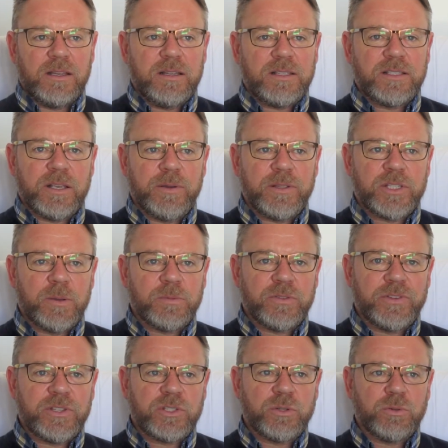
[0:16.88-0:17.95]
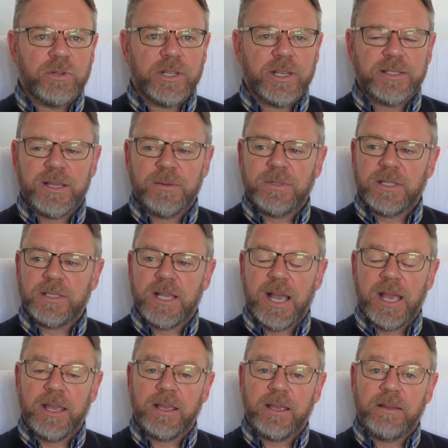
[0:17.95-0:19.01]
So in terms of installing a septic
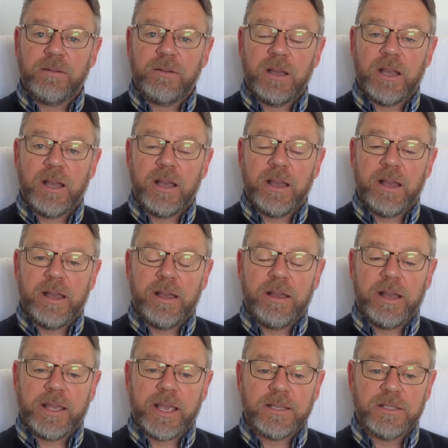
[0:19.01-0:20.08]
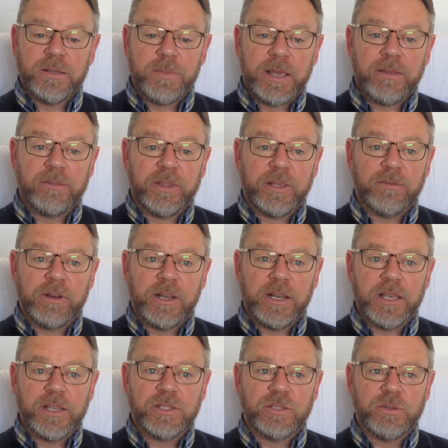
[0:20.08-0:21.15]
tank, I guess the main thing
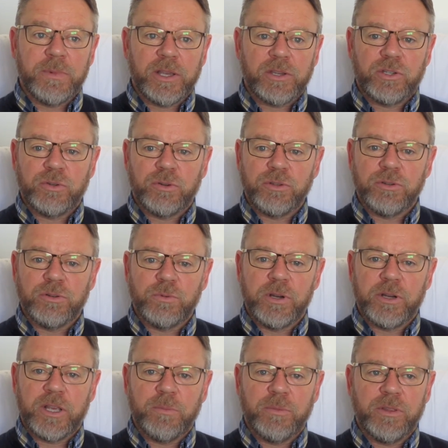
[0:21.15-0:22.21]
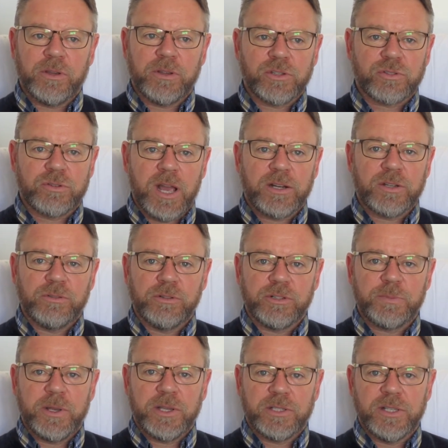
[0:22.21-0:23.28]
really is to make sure you're working with a contractor or a
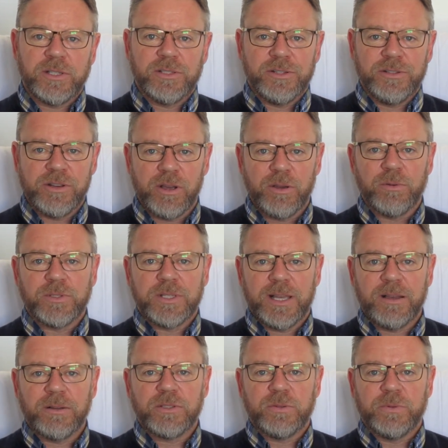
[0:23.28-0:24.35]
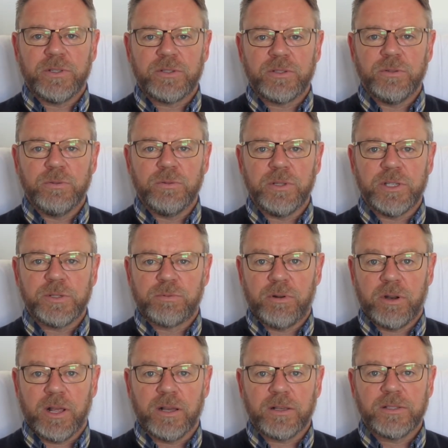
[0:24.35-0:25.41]
specialist that knows how to install these
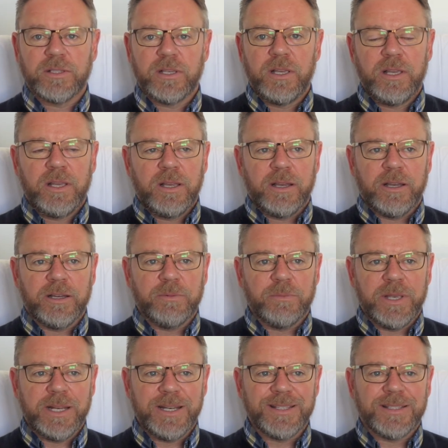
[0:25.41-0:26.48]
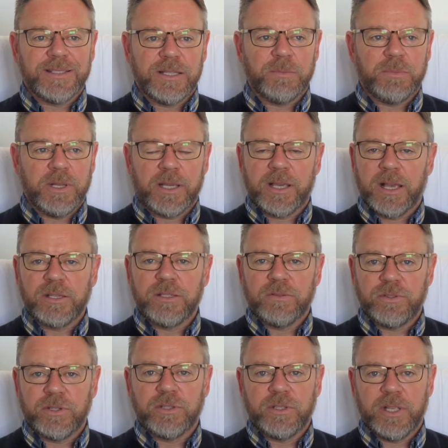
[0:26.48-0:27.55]
products. It isn't simply a case
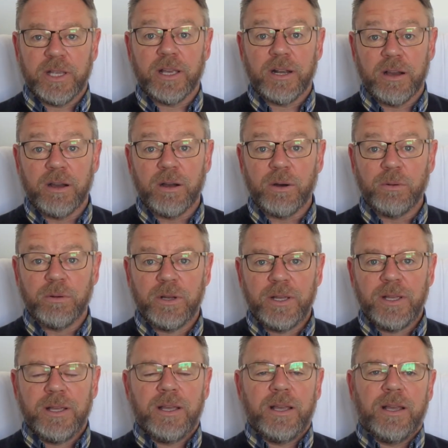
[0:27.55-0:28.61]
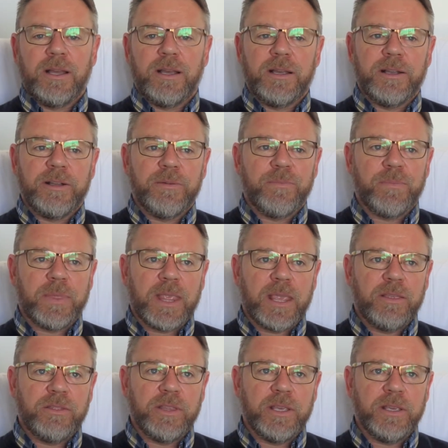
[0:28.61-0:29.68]
of just digging a hole.
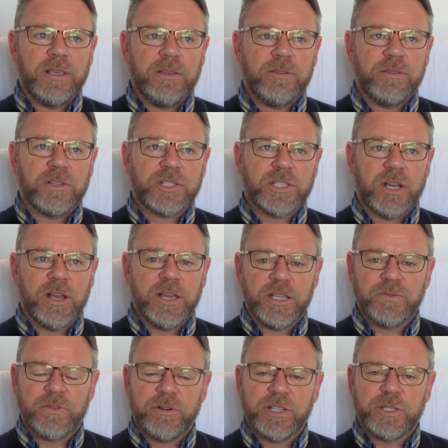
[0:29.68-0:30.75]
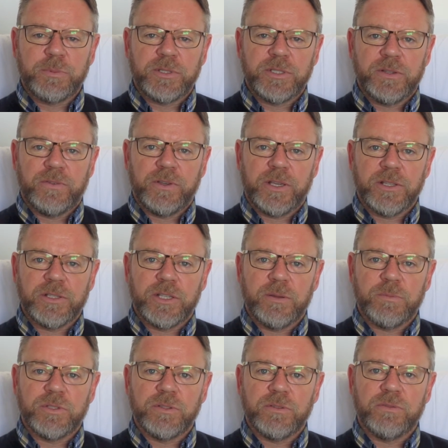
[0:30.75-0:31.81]
The site is very specific in
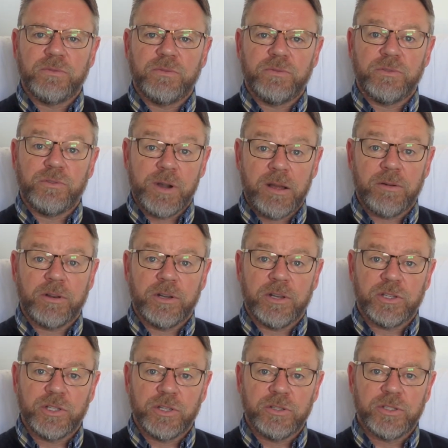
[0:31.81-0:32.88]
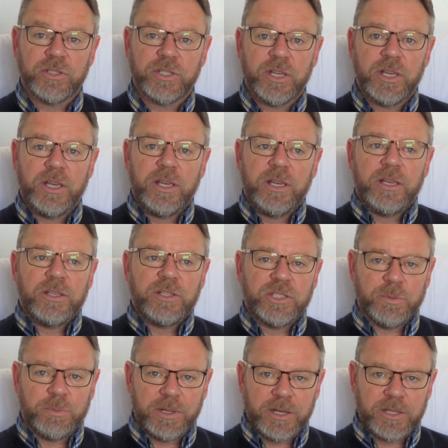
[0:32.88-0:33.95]
terms of ground conditions,
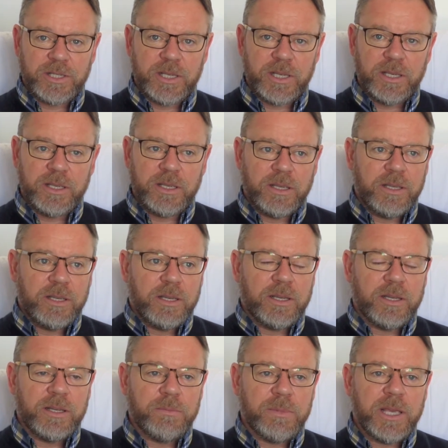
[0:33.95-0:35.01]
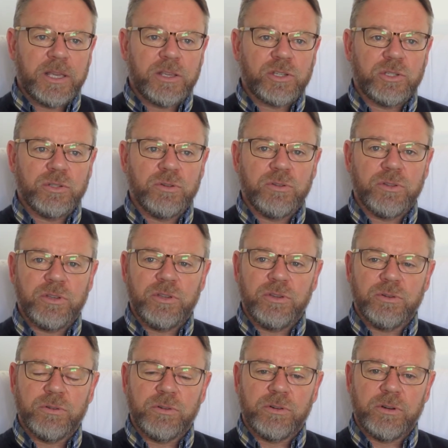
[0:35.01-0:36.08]
stability, making sure that
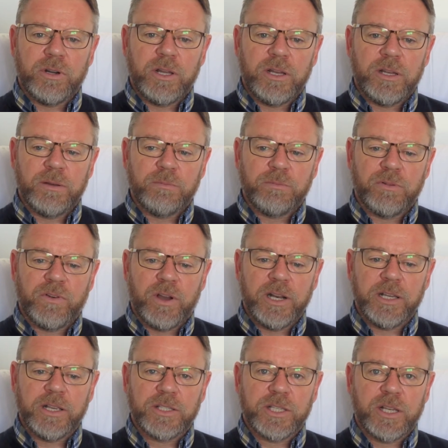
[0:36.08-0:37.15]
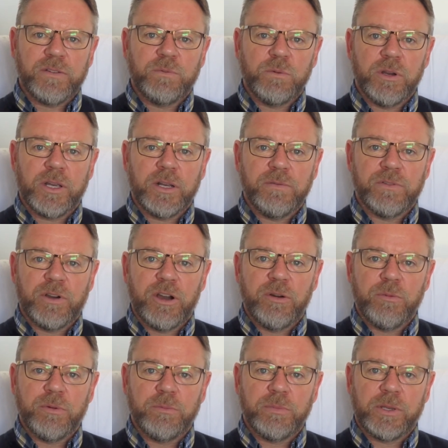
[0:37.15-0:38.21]
you're providing a safe working
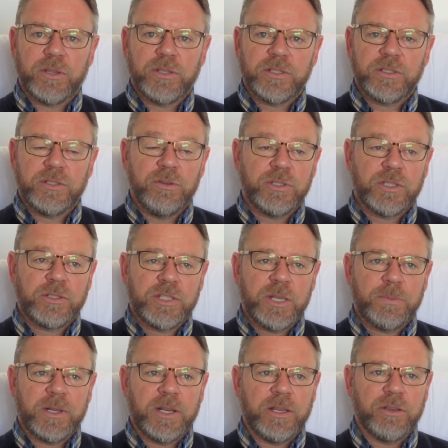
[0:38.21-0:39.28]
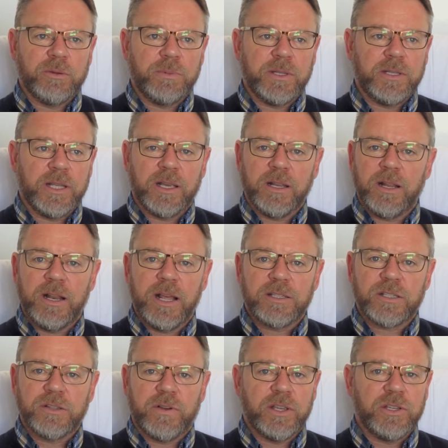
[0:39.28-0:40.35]
environment, because you typically could be digging an
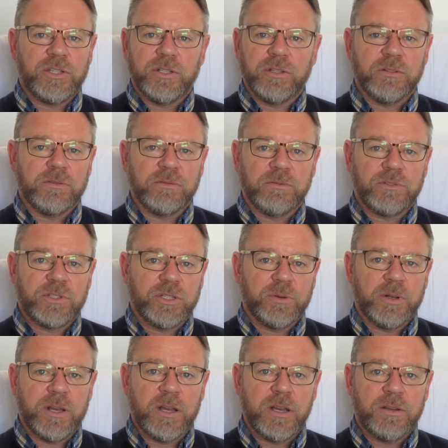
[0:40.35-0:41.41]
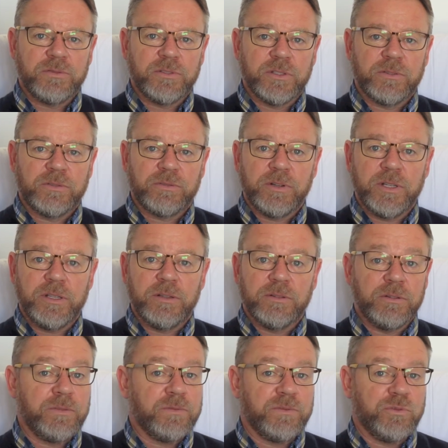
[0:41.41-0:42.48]
excavation 2.5 to 3
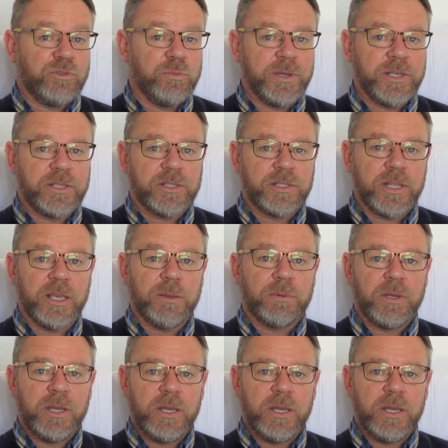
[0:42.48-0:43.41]
or even 4 meters deep,